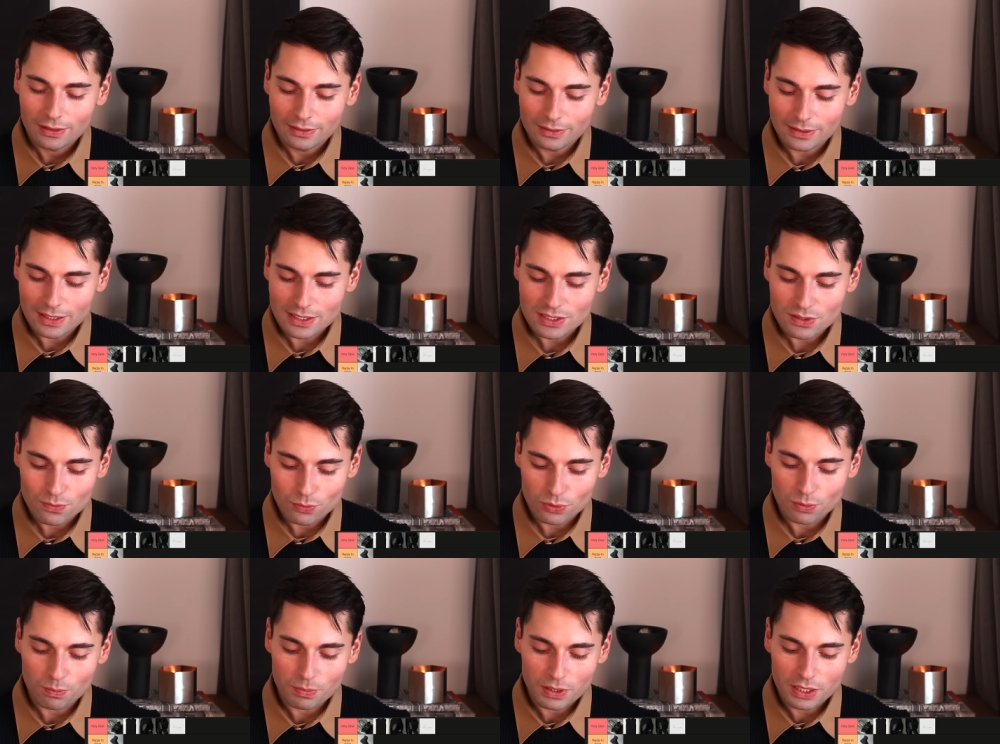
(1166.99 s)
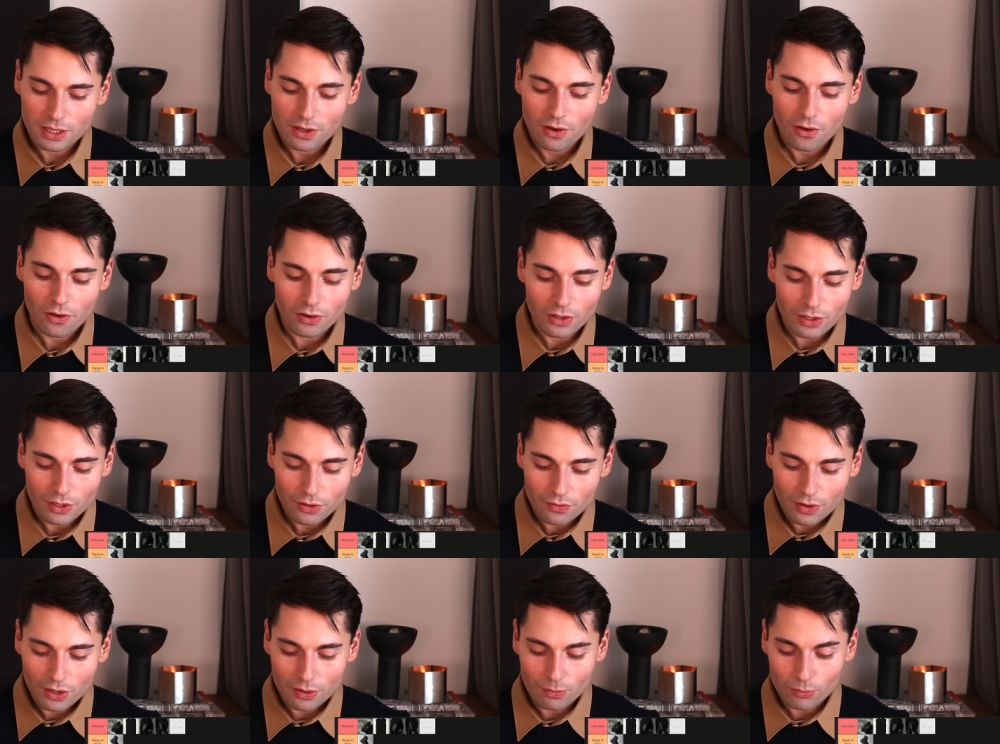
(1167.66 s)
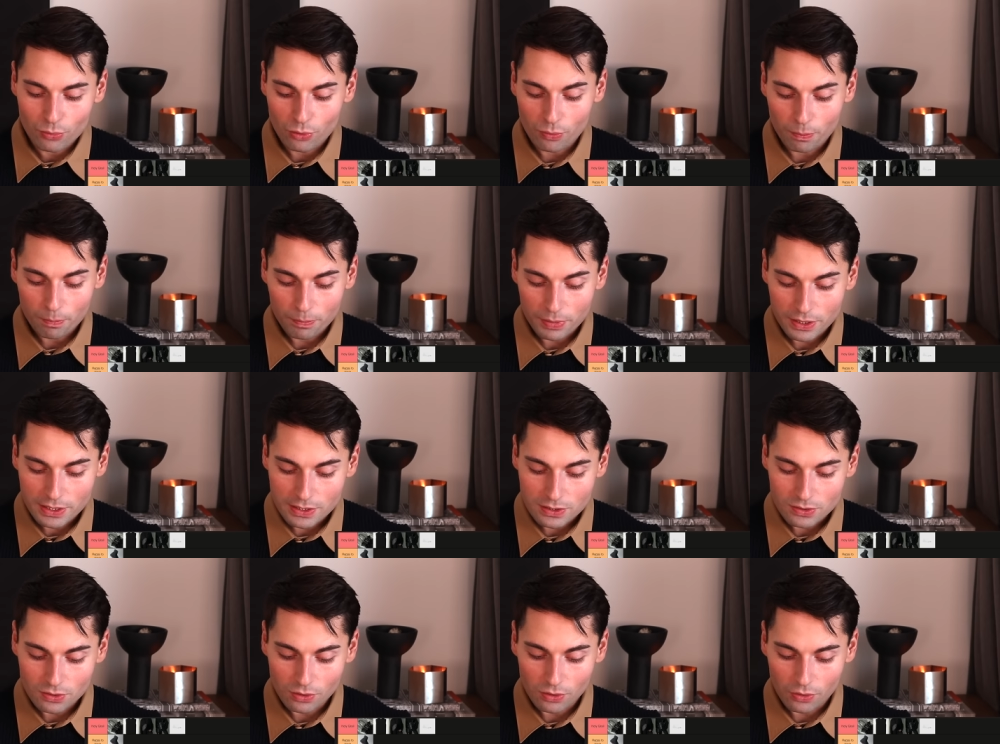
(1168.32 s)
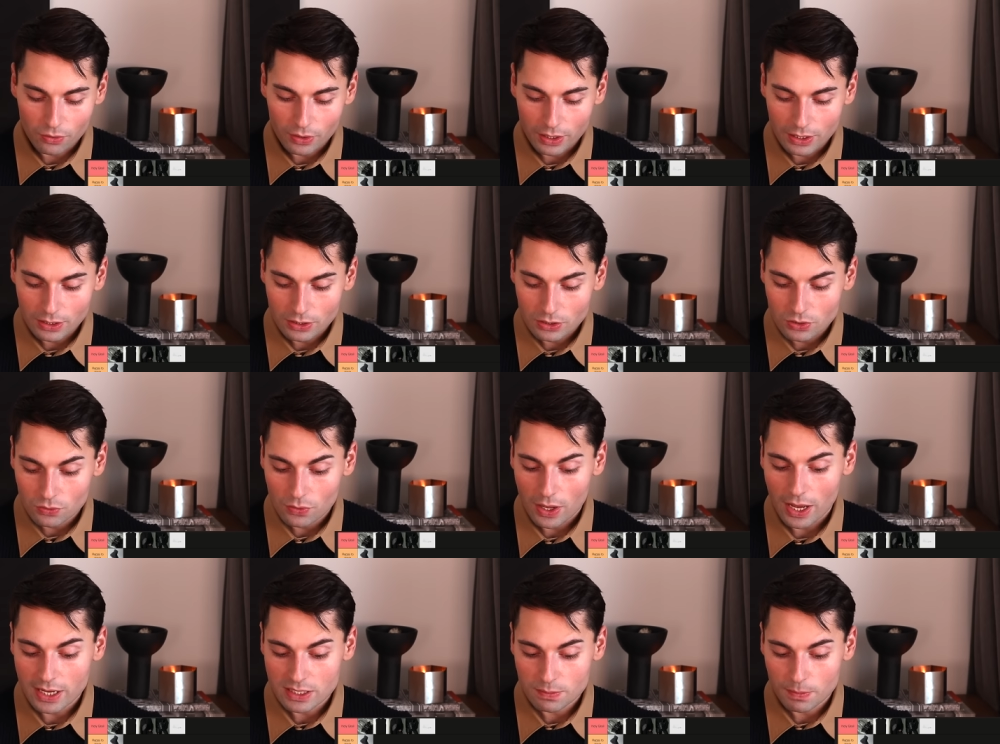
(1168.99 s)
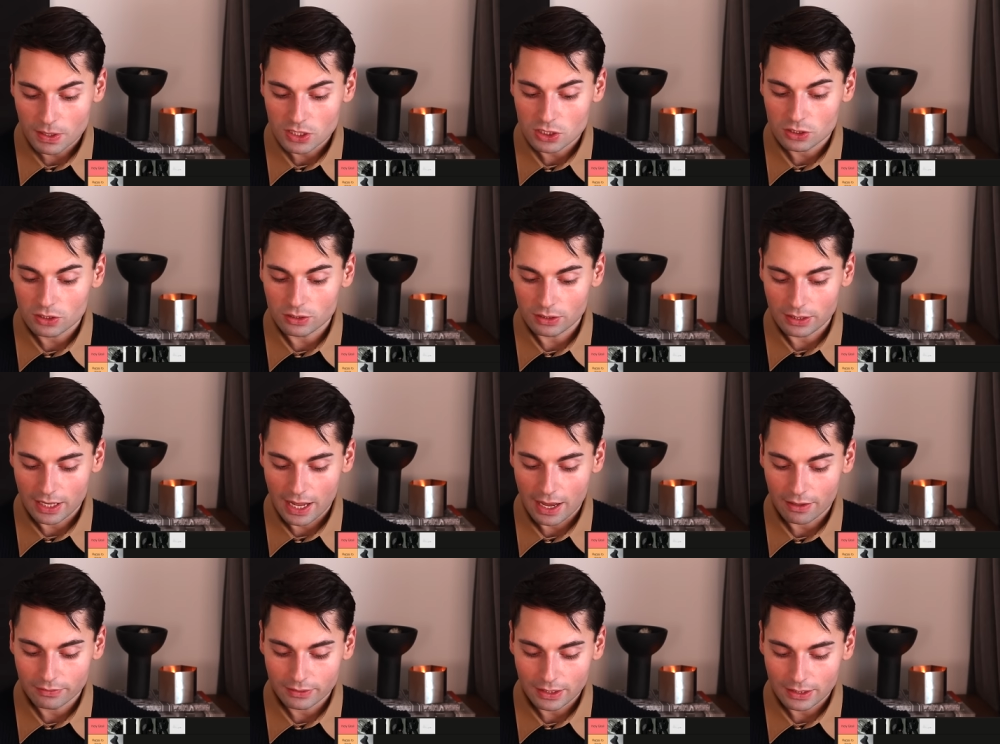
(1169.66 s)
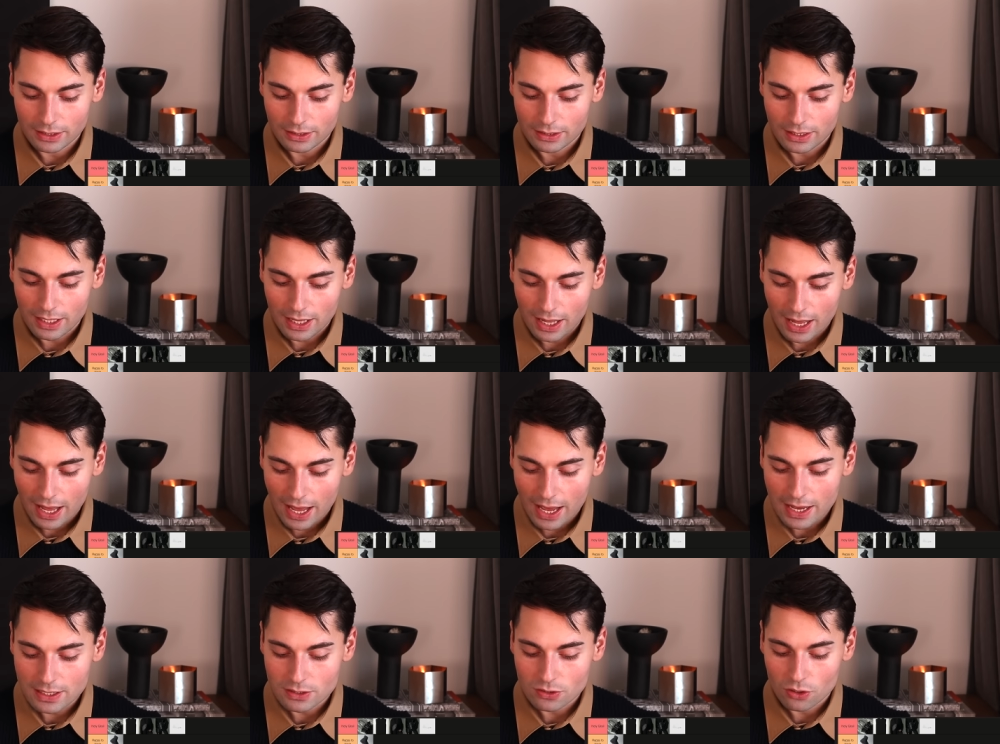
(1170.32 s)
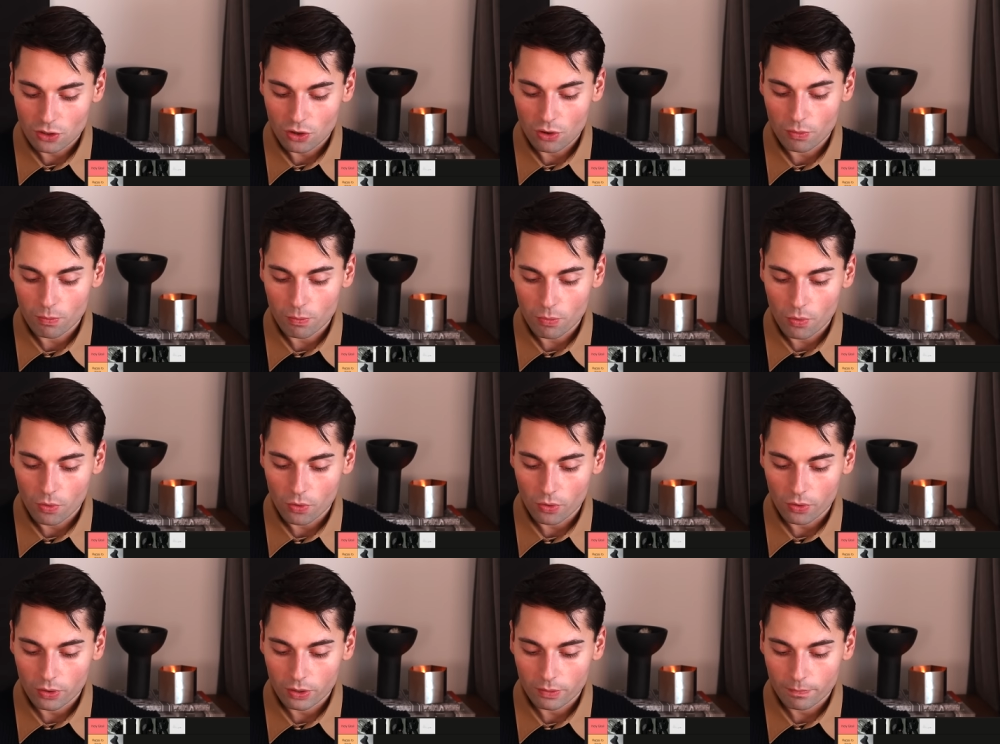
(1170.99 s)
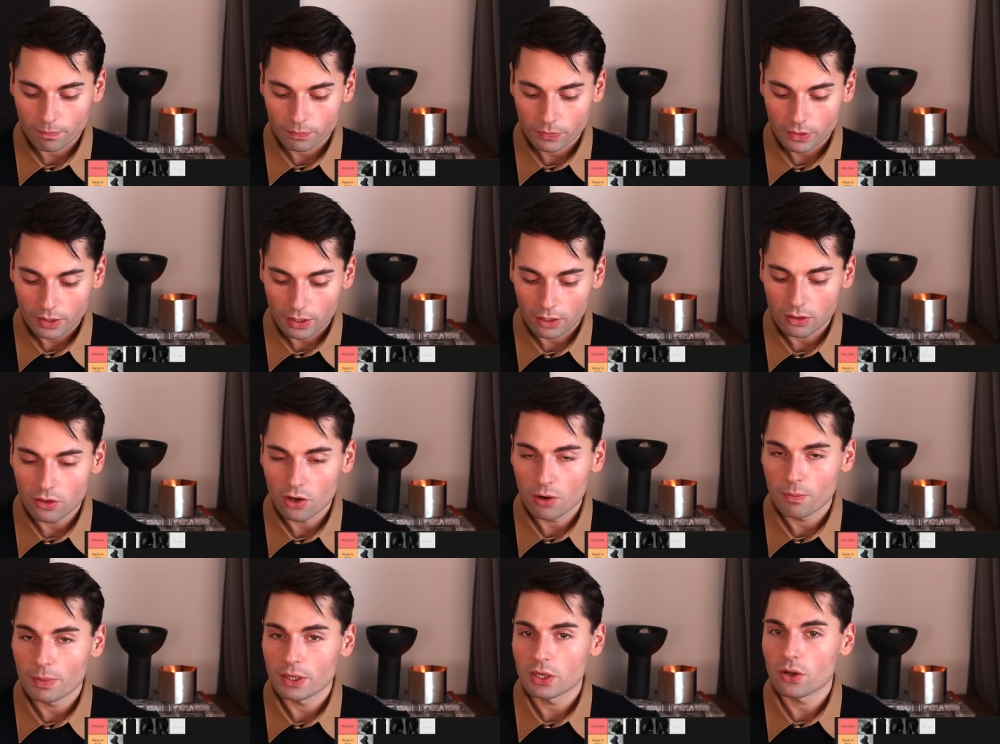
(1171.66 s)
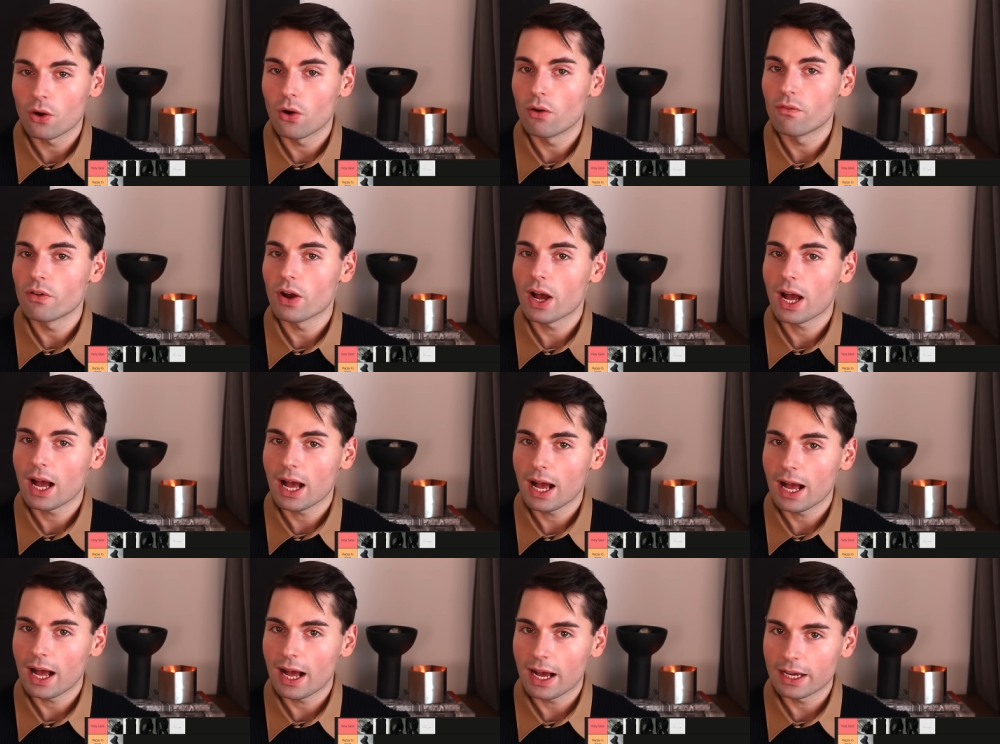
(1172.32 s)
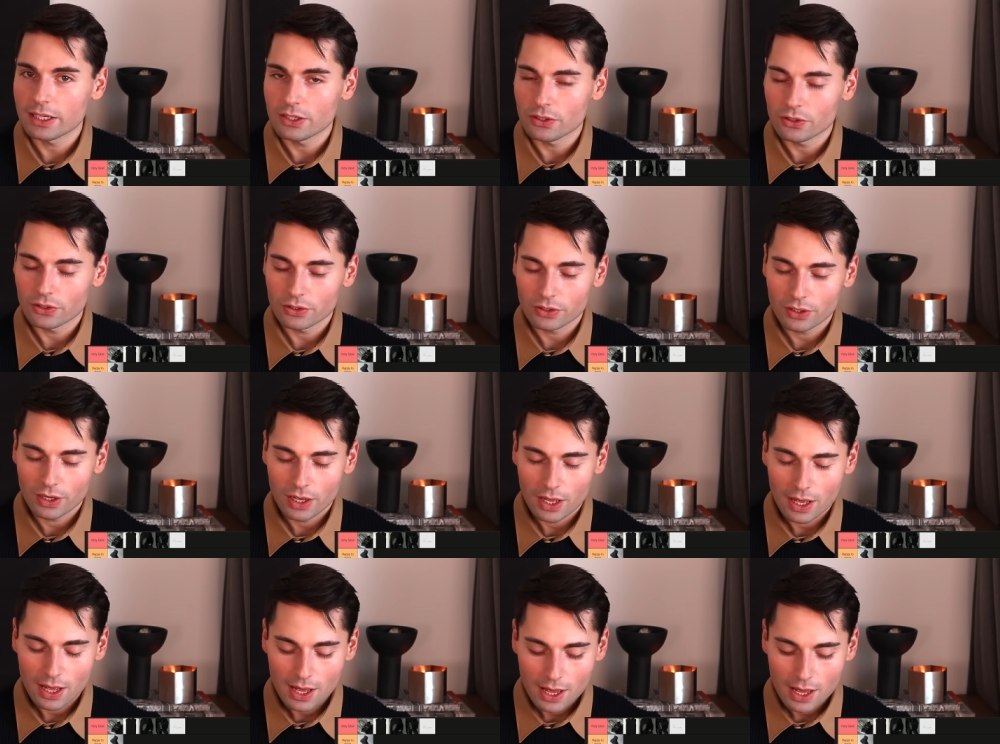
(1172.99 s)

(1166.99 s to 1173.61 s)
this would be an incredible piece to look into, especially now that it has a more, a little bit of a higher